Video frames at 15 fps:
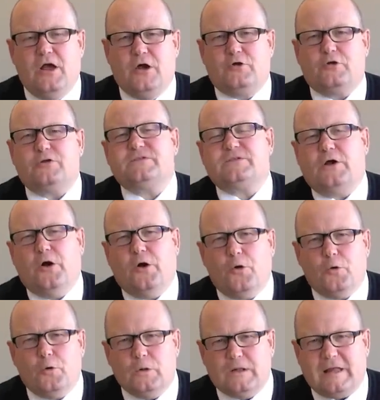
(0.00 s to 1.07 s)
across the
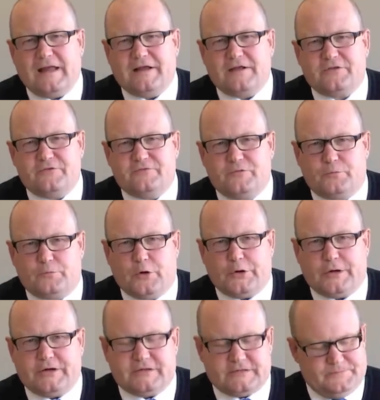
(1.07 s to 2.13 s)
whole length of the
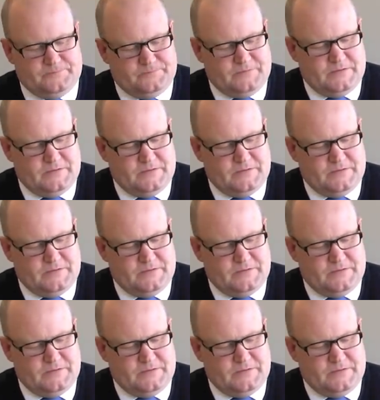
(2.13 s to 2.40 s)
product.